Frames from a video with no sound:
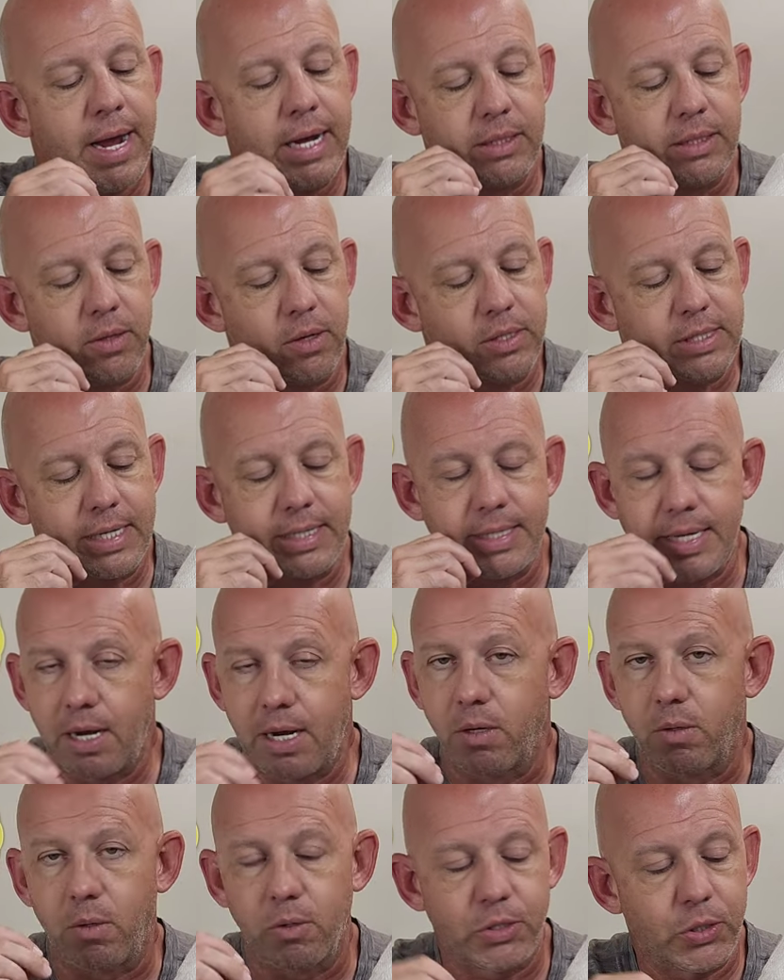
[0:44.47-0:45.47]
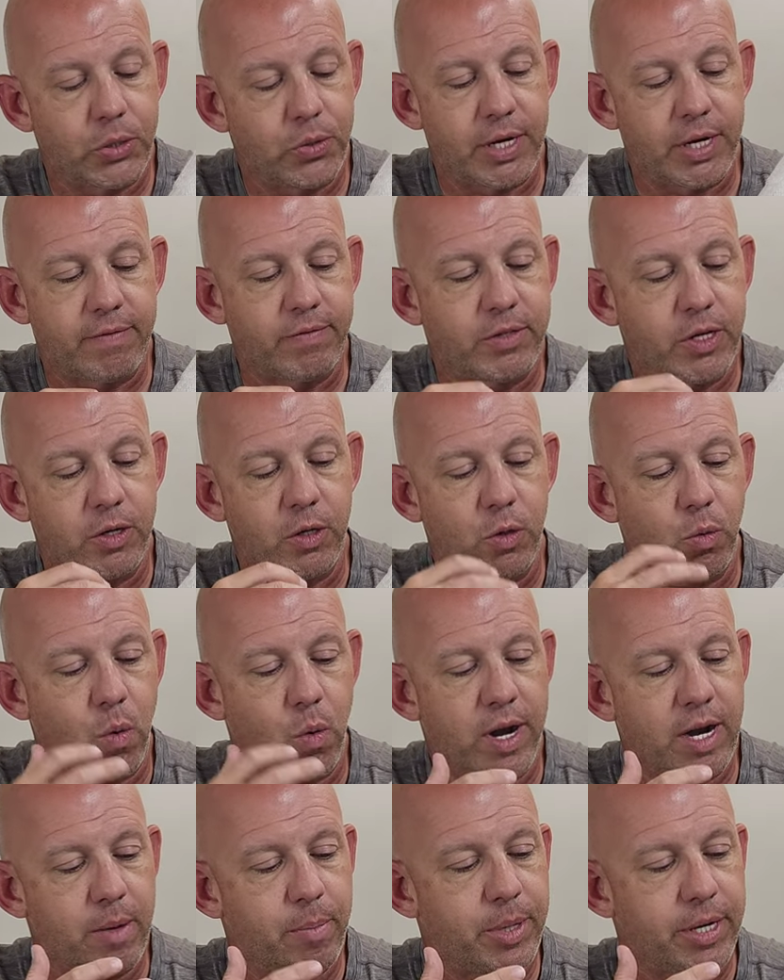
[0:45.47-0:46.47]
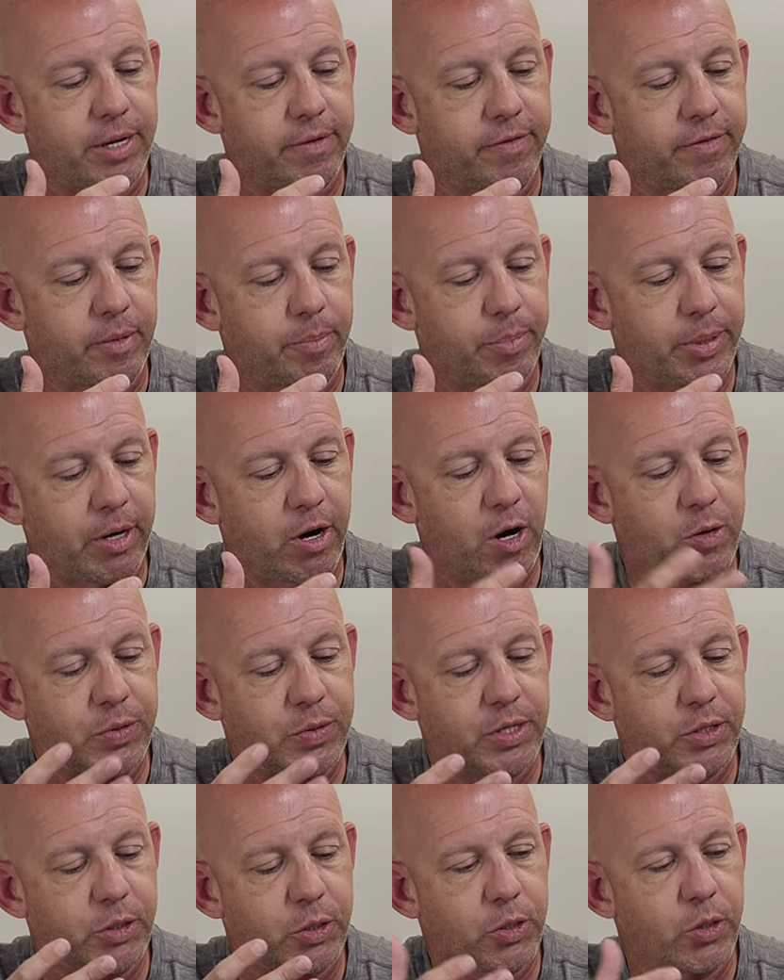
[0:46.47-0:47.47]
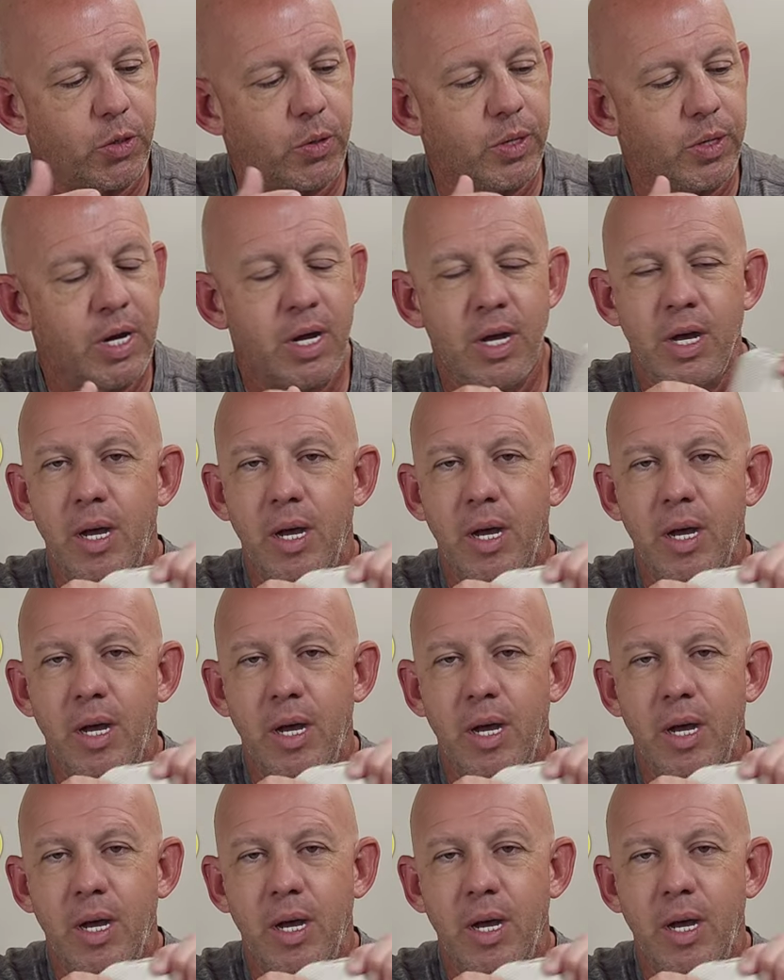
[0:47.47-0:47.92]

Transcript: It looks identical to it. I've done quite a bit of comparing to the two.